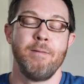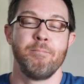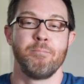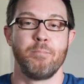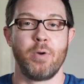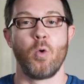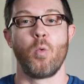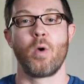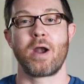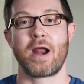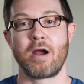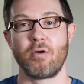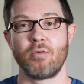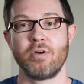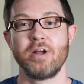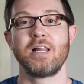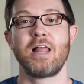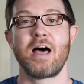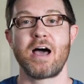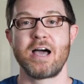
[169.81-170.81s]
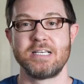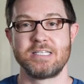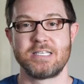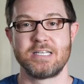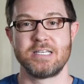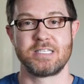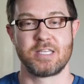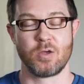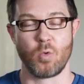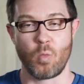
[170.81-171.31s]
But what I realized
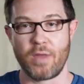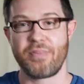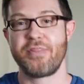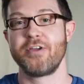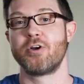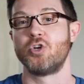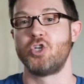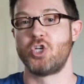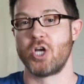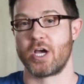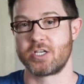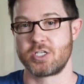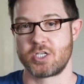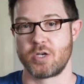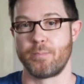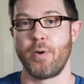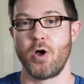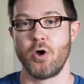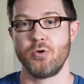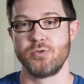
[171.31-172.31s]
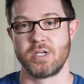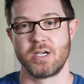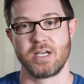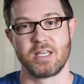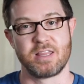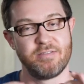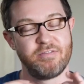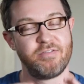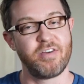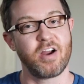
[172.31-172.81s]
is that what they're juxtaposing
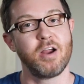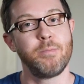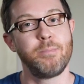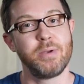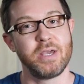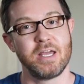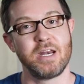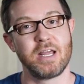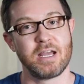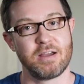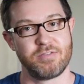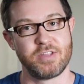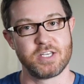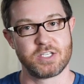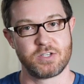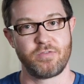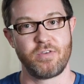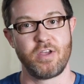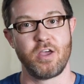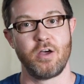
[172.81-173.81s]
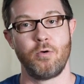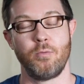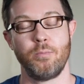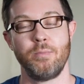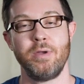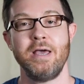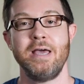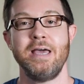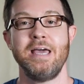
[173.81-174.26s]
at the very beginning of this film